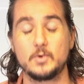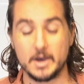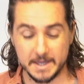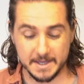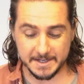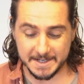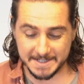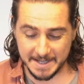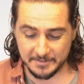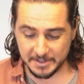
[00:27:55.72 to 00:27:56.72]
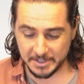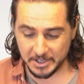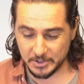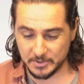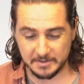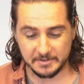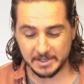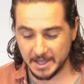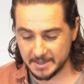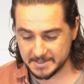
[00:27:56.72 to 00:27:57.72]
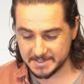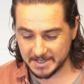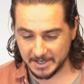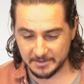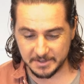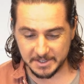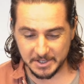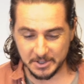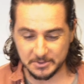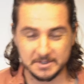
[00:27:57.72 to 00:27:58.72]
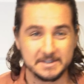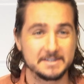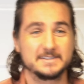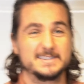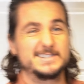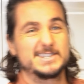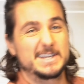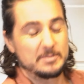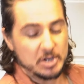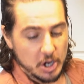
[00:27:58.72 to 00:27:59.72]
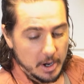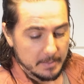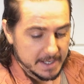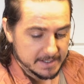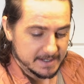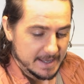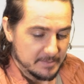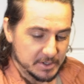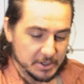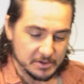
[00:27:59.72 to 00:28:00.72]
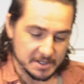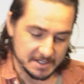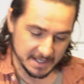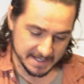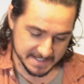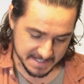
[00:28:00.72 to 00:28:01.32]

I Eat in a Day video. If you like this style of video, just give me a comment, let me know that you'd like to see